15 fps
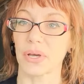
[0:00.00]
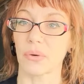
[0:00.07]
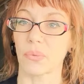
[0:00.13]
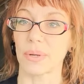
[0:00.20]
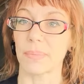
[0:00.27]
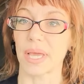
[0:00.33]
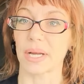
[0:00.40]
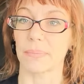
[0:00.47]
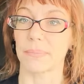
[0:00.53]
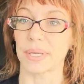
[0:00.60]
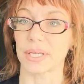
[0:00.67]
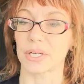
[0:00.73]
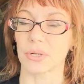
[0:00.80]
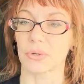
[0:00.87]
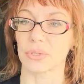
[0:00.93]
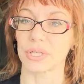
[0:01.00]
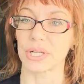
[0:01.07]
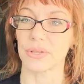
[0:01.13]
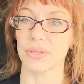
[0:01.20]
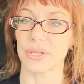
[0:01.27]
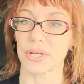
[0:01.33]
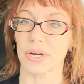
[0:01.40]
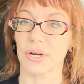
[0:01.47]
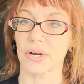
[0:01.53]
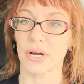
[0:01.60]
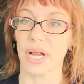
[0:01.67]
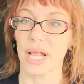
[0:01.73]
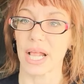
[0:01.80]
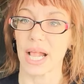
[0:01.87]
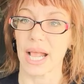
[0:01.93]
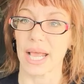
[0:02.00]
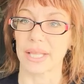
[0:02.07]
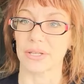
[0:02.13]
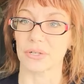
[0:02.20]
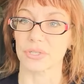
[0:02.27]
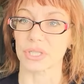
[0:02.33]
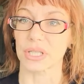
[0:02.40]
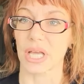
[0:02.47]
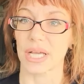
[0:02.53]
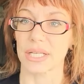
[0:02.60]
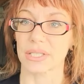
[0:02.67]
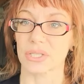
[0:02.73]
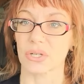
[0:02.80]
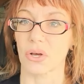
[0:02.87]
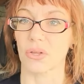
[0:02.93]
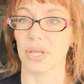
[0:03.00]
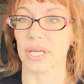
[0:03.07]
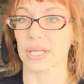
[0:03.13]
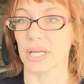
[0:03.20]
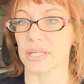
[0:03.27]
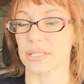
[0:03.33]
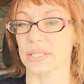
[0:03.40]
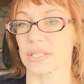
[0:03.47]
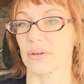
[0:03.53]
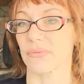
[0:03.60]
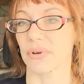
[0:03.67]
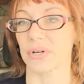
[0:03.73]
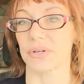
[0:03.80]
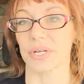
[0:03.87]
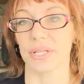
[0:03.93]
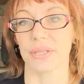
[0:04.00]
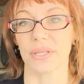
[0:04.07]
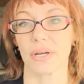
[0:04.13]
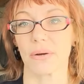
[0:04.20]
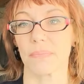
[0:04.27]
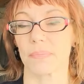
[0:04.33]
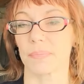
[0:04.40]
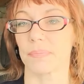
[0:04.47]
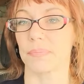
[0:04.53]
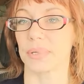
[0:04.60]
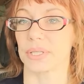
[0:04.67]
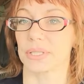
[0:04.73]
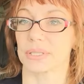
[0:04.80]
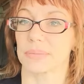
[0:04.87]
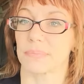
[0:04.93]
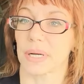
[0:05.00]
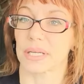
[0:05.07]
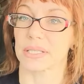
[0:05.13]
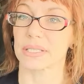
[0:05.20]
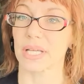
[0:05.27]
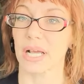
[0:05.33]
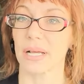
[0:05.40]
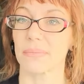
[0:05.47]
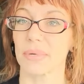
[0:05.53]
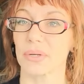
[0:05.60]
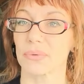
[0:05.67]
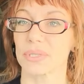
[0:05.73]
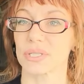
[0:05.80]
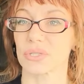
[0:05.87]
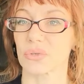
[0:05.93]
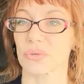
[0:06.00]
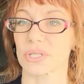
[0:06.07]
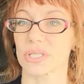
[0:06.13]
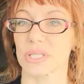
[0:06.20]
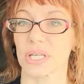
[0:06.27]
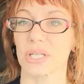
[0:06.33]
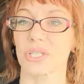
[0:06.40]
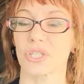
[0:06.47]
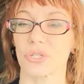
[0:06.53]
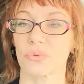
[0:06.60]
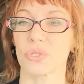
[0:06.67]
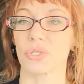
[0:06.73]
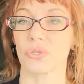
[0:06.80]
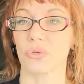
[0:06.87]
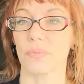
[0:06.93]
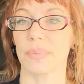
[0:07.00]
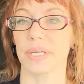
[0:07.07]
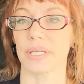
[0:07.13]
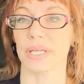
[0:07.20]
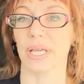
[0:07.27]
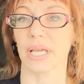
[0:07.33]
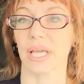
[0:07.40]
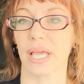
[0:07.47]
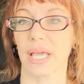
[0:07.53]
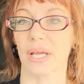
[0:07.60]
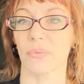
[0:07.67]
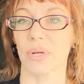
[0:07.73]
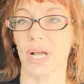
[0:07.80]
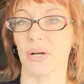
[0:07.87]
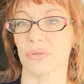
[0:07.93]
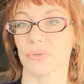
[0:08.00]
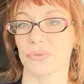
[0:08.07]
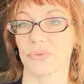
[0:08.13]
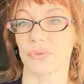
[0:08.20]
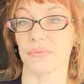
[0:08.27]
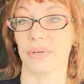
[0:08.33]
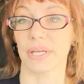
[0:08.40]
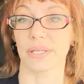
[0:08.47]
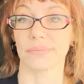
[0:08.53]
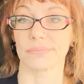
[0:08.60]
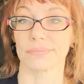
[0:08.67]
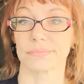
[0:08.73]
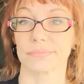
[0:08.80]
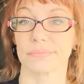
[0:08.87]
We made a bed underneath there and there's lights and all that kind of stuff underneath there. But by the time it was towards the end, she was too big and we outgrew the van.